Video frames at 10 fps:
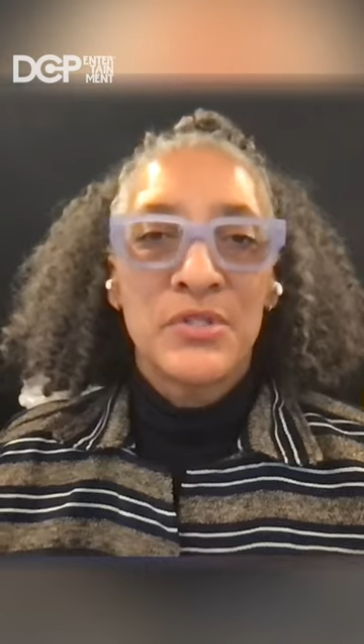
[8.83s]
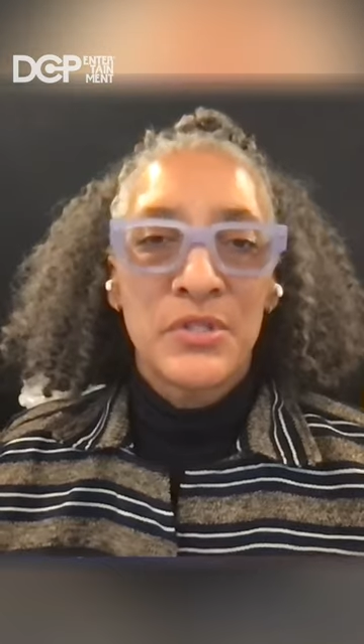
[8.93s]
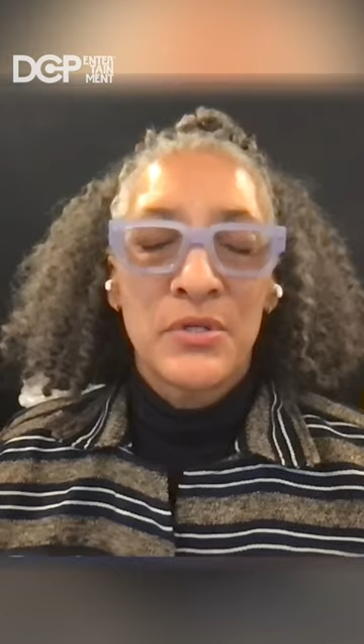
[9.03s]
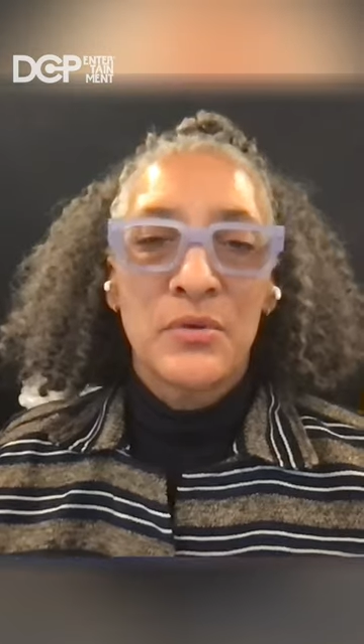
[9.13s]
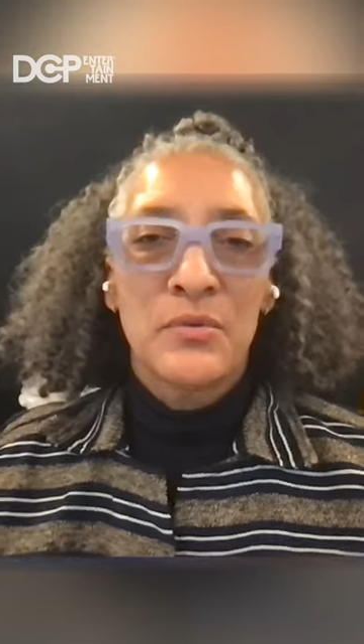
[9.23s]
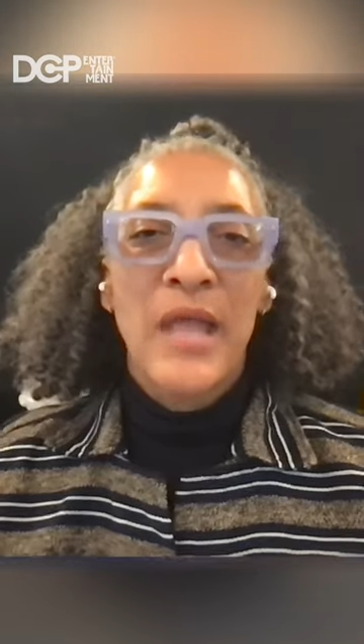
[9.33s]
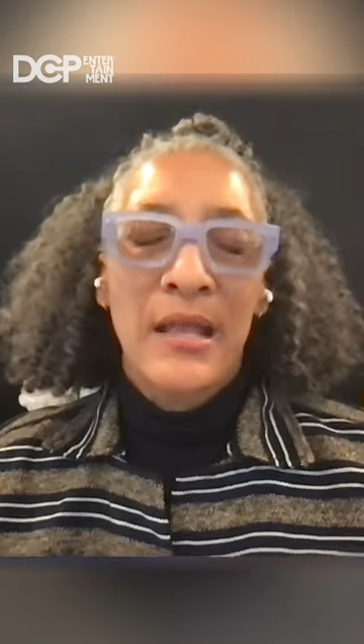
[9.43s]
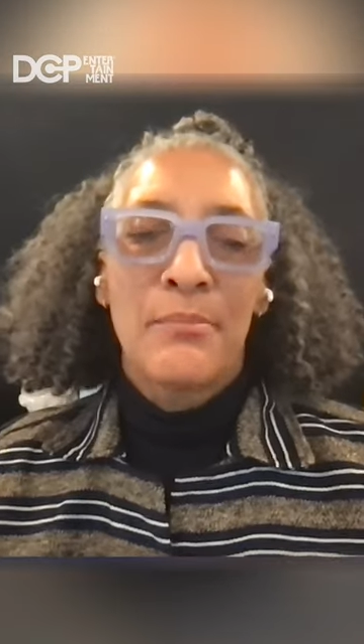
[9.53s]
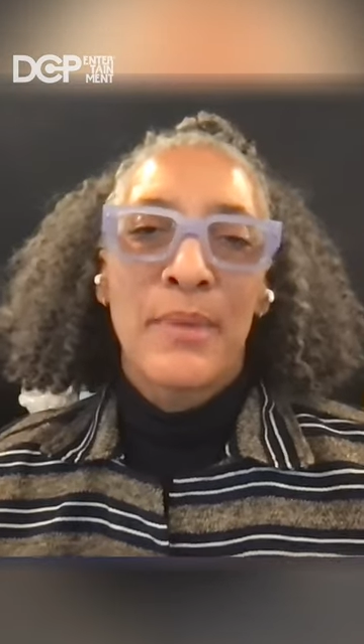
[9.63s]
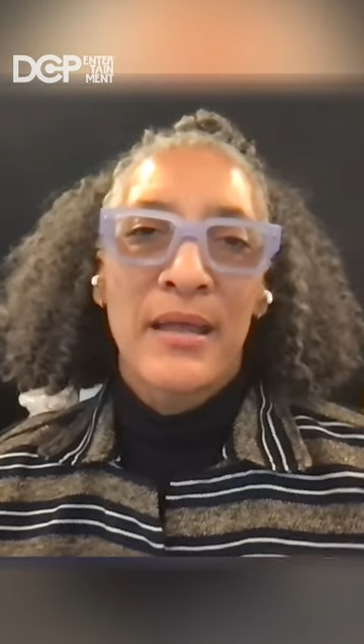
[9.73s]
outdo
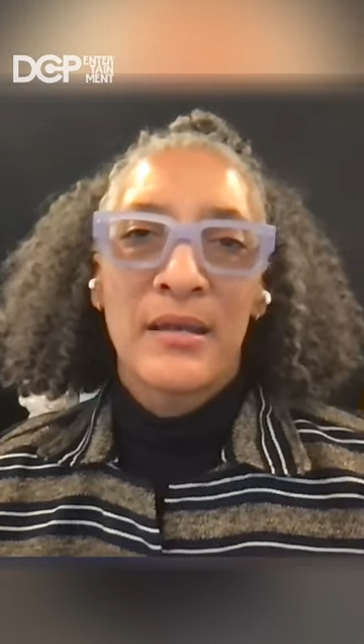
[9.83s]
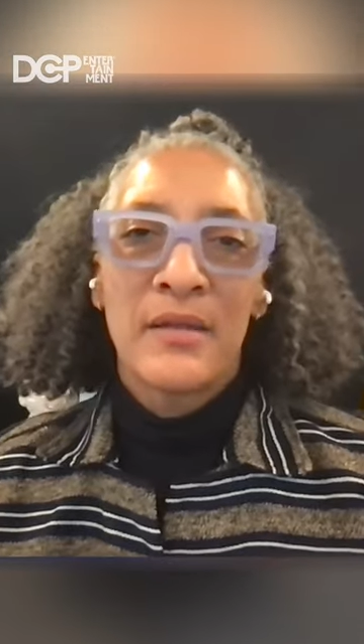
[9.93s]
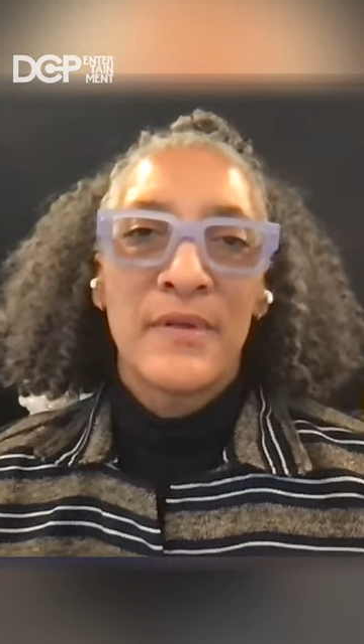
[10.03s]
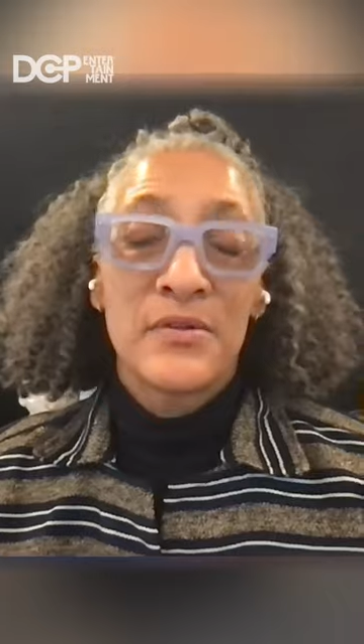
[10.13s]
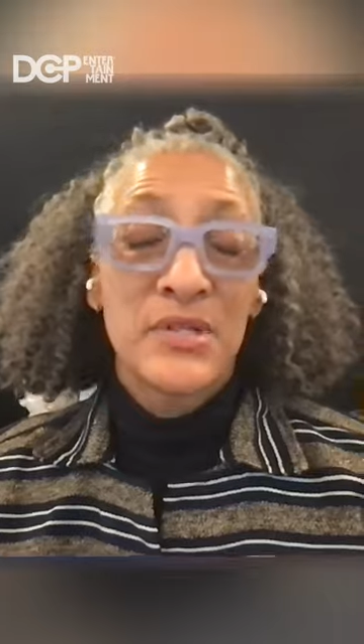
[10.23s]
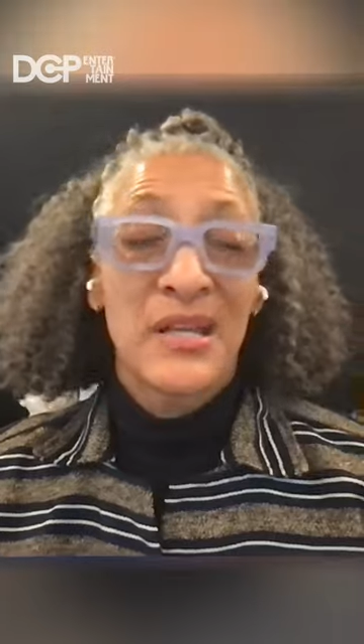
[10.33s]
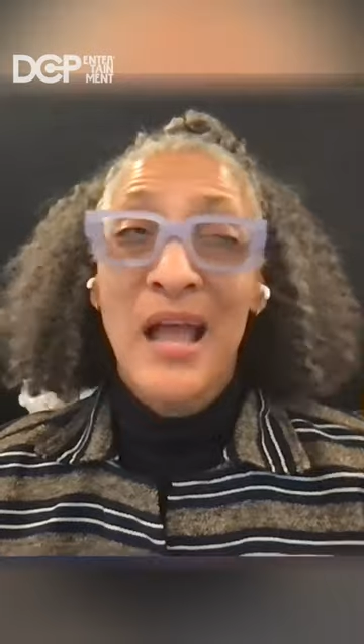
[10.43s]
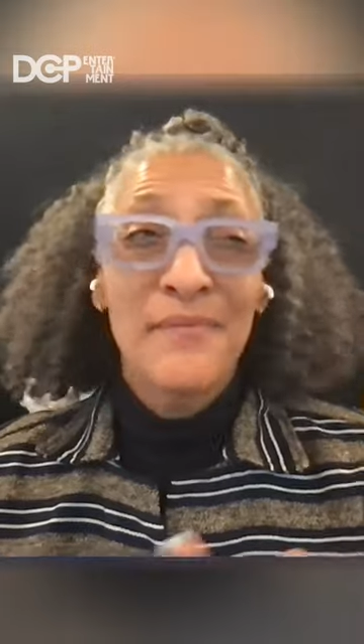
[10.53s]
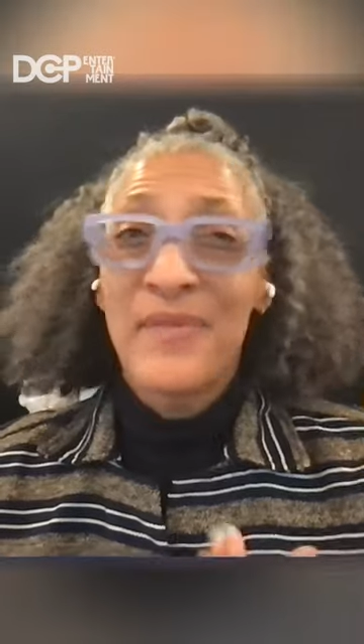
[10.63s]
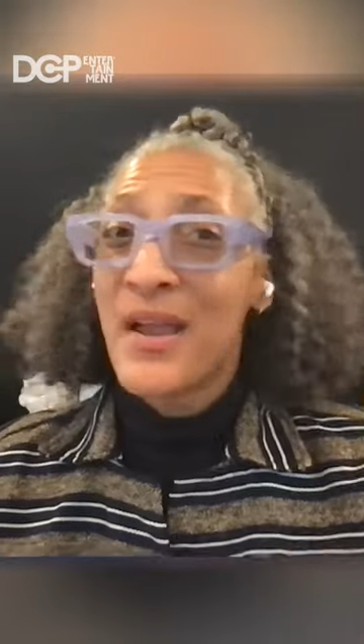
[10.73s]
that competitive energy. And
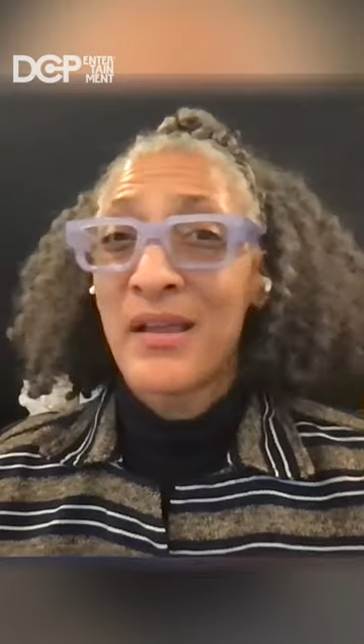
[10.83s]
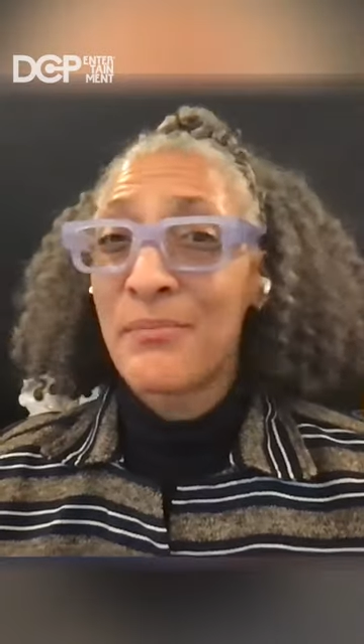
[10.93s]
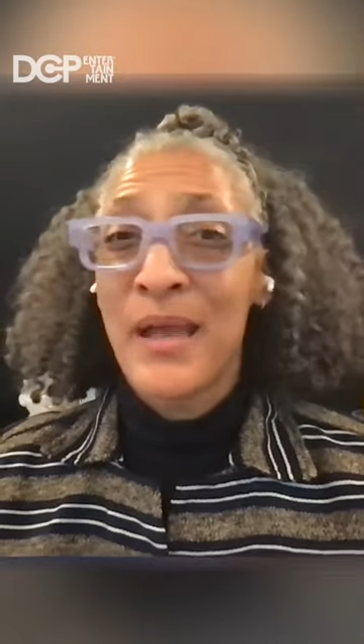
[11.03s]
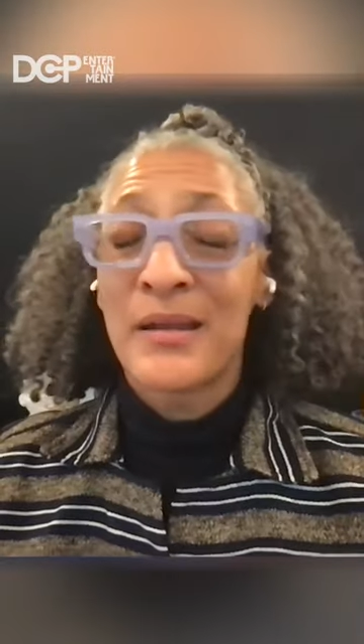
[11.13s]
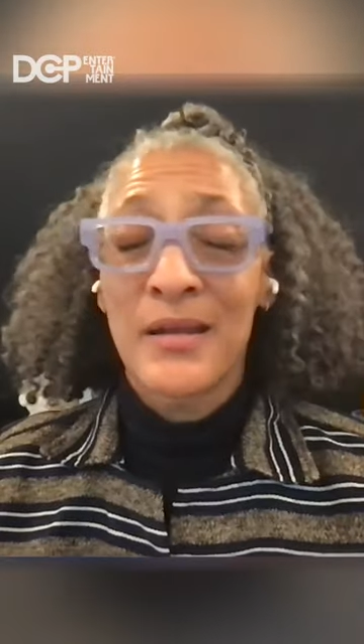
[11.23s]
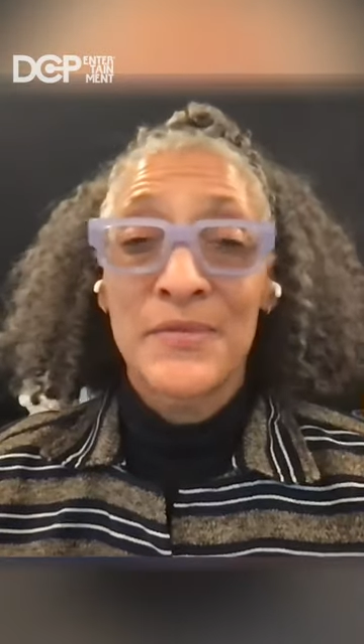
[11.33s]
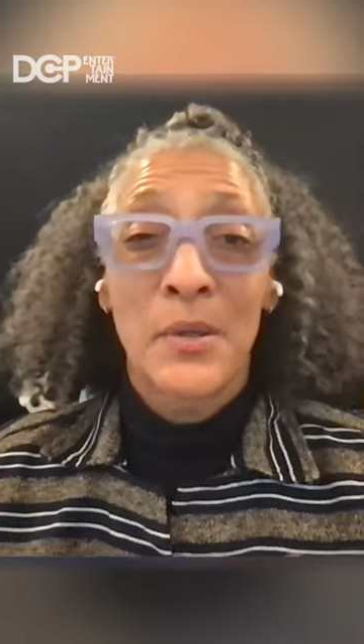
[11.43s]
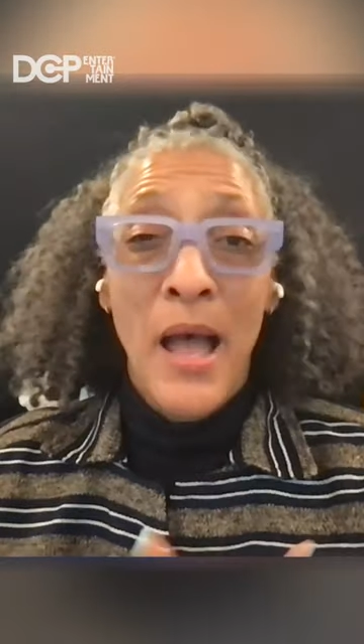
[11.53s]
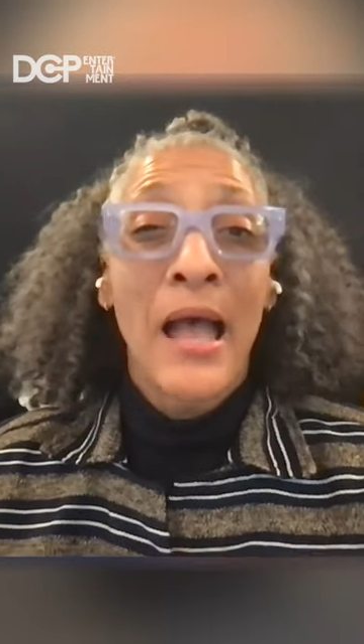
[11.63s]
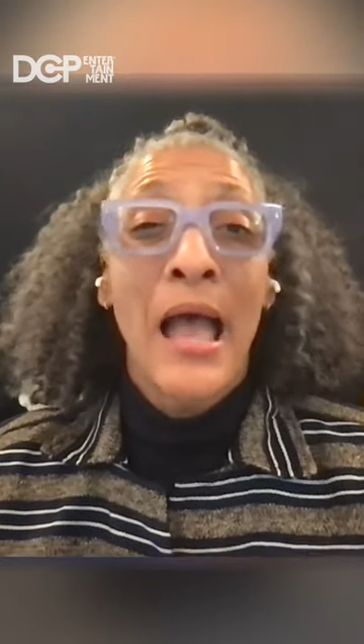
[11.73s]
I'm very competitive,
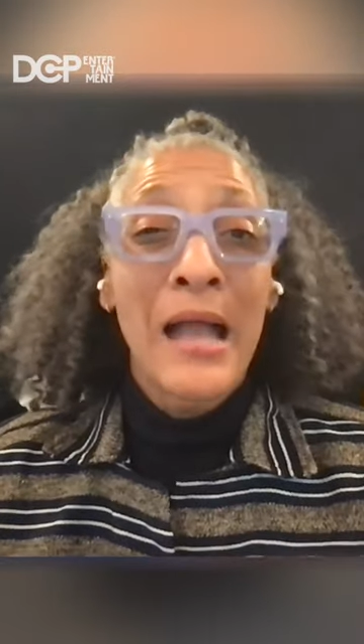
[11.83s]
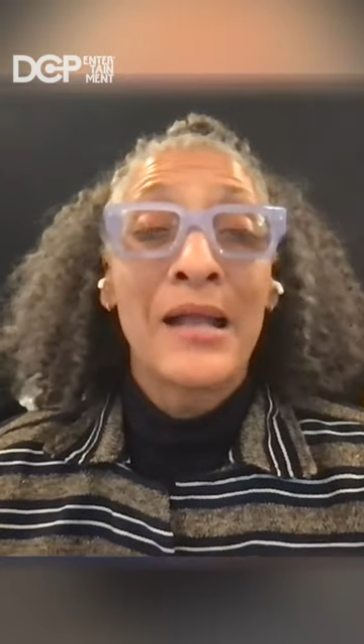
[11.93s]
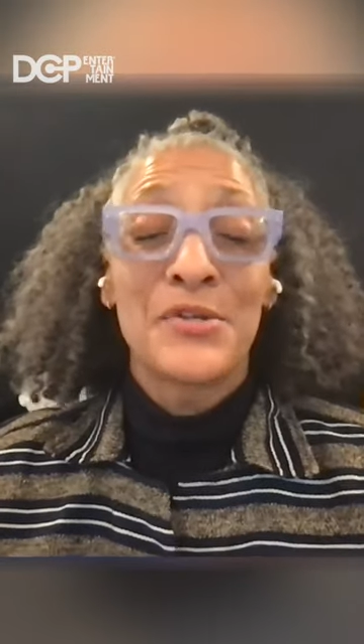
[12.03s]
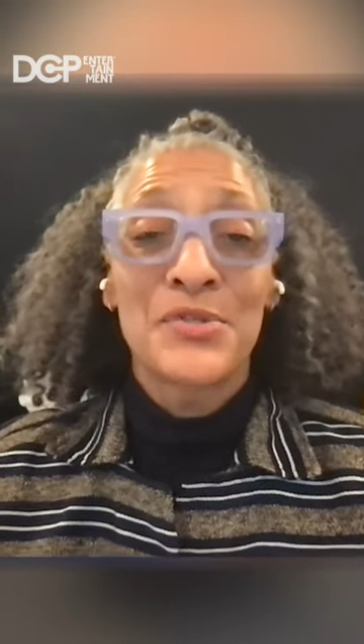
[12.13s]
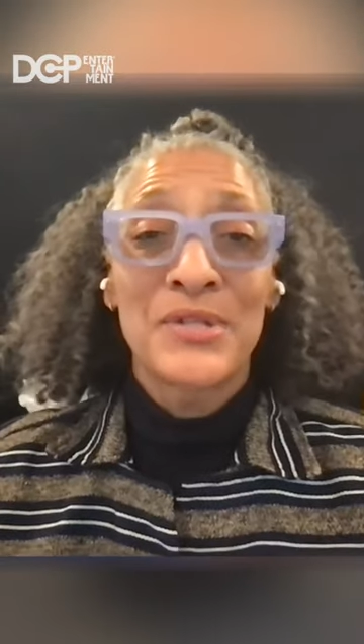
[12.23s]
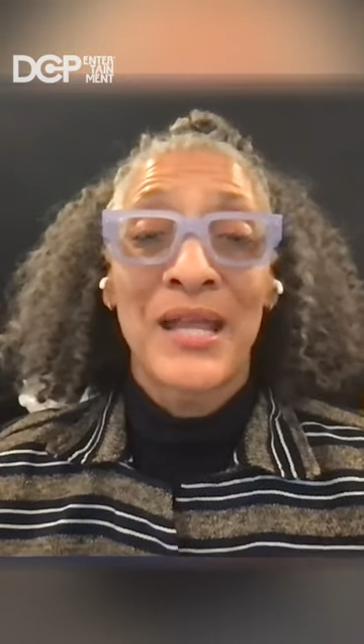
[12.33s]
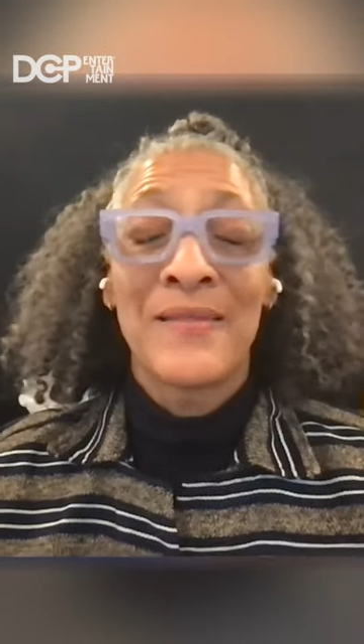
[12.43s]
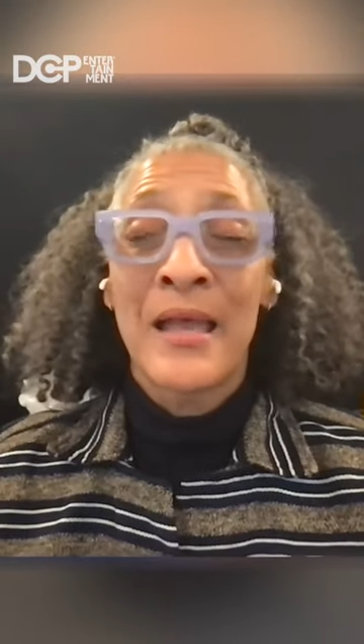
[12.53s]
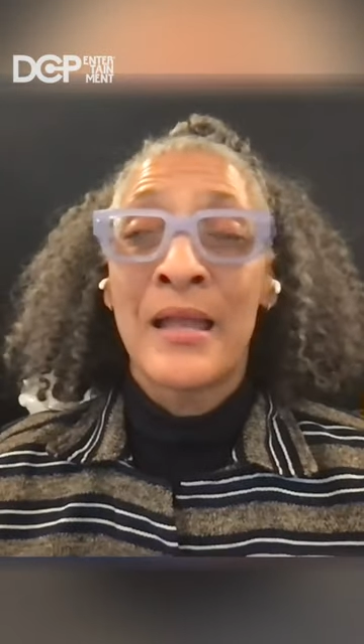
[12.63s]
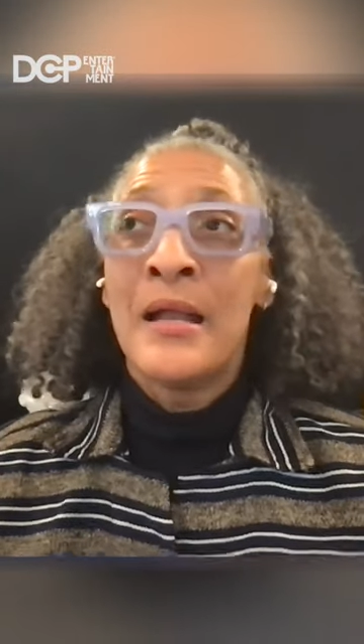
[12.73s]
so I, I
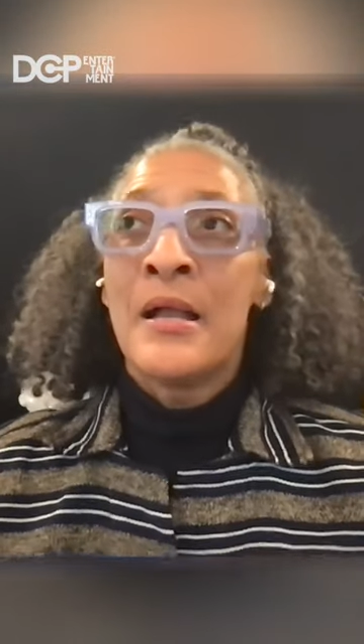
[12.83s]
understand that.